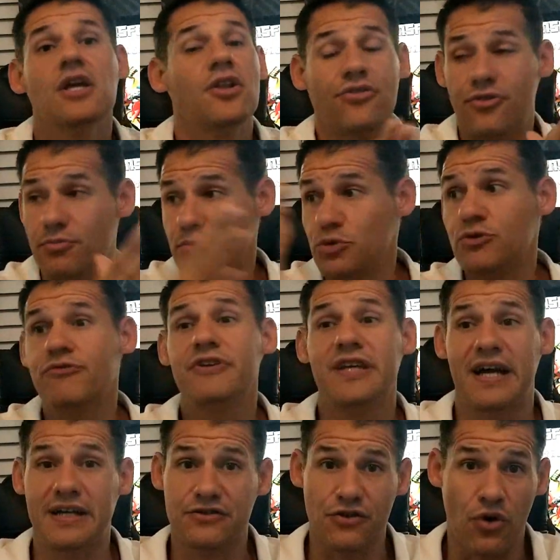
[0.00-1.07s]
The movie
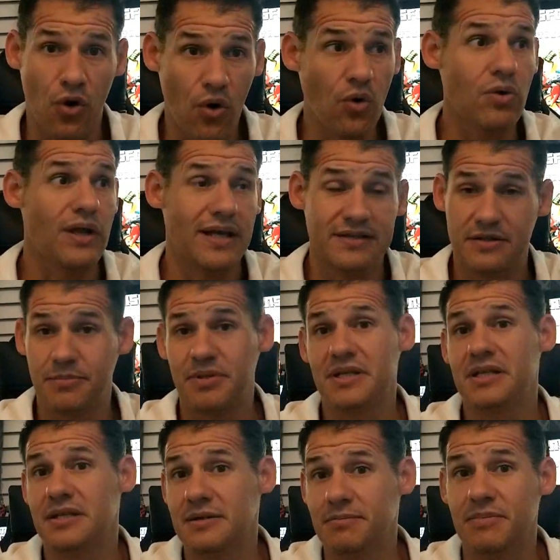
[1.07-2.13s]
as a whole has a
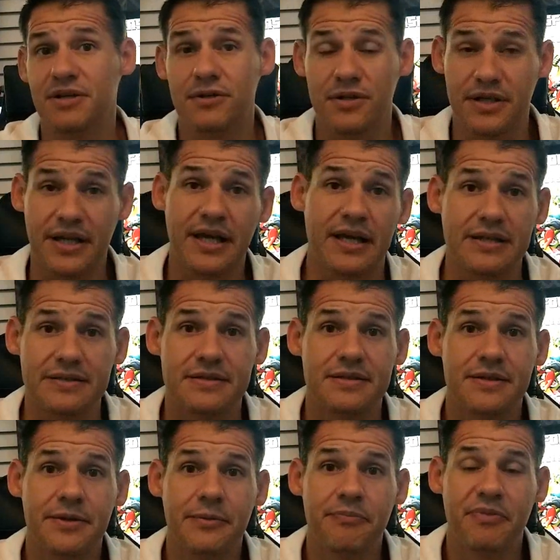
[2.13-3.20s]
beginning, middle, and end,
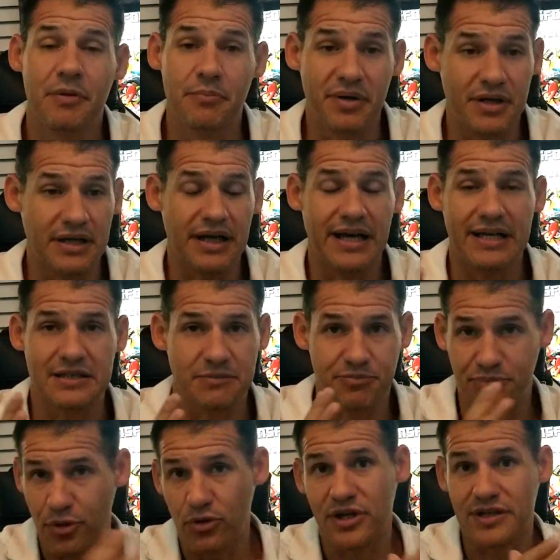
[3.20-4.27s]
but
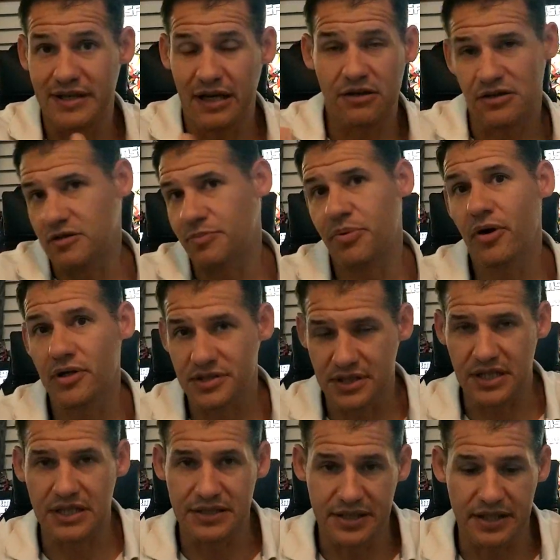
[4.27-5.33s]
broken down into parts,
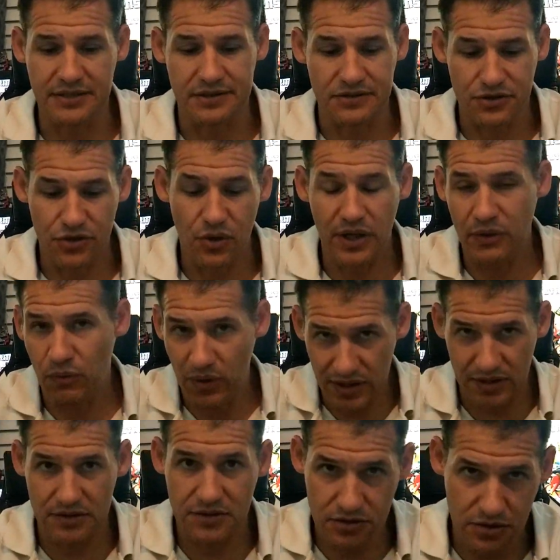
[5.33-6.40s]
it doesn't. So I want
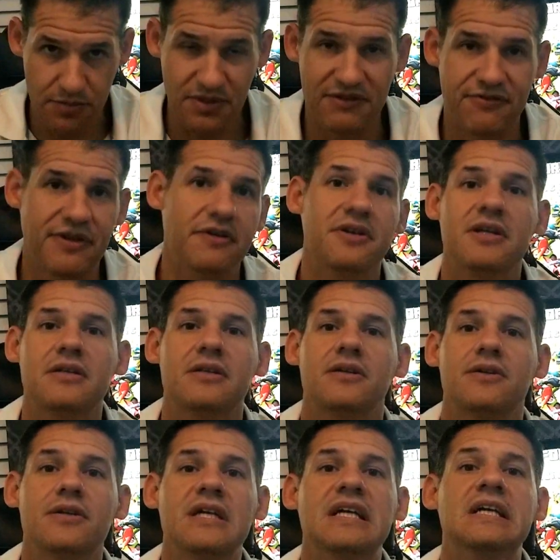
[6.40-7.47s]
to be very
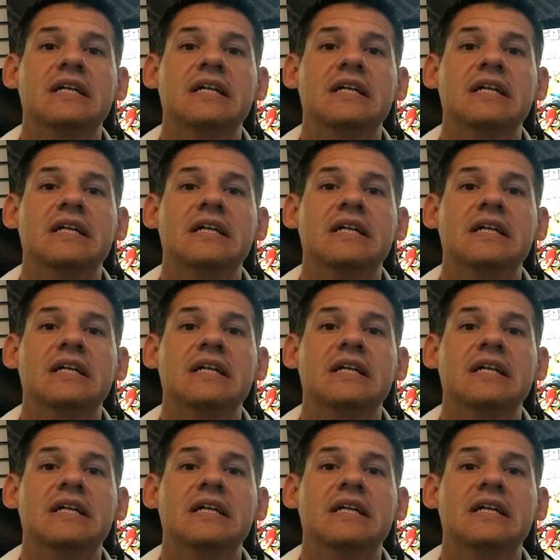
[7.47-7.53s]
clear.